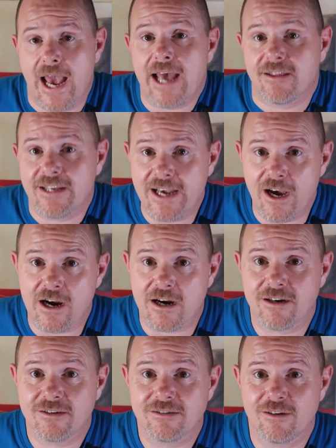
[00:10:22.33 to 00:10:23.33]
And they
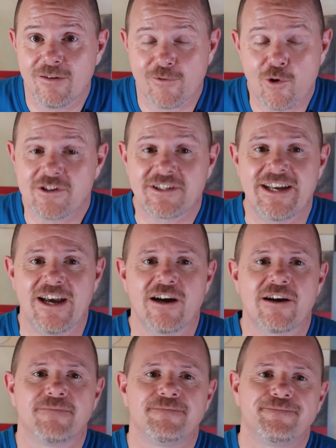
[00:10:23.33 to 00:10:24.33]
are. Of course they are.